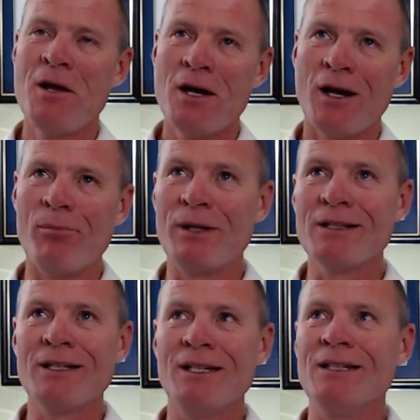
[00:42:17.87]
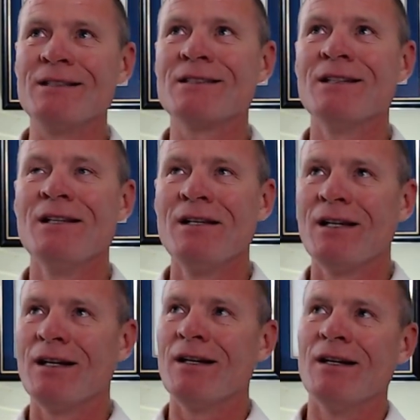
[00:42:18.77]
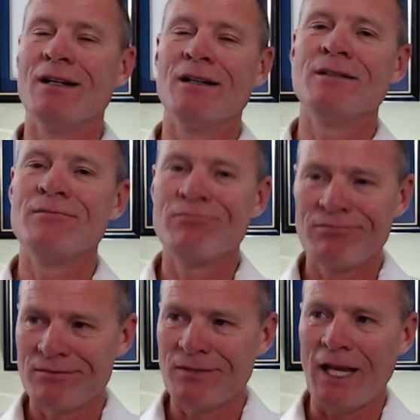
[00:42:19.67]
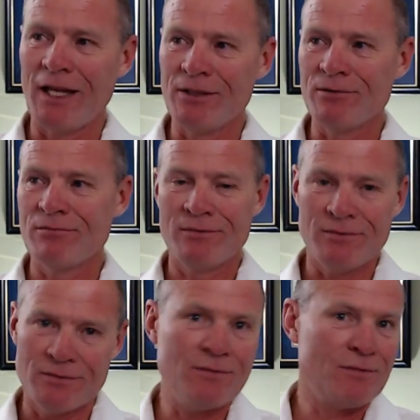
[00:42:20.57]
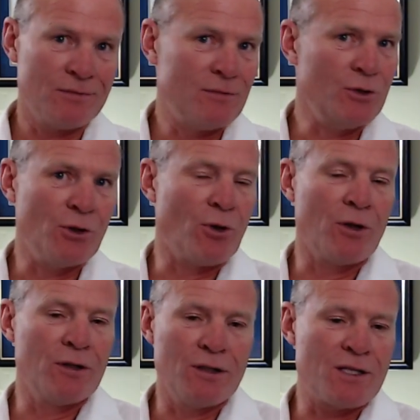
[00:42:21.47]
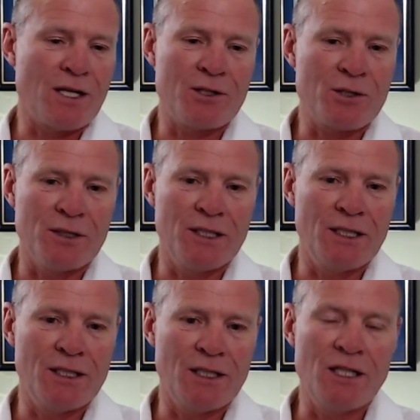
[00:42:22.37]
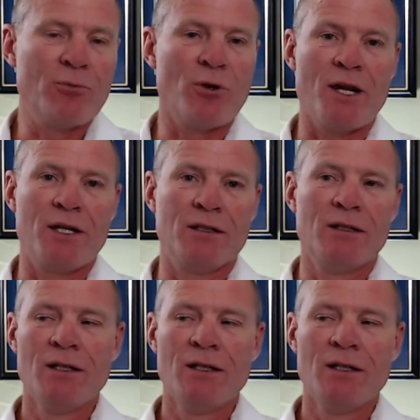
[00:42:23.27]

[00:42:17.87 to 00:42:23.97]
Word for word: abilities and you're essentially inebriated.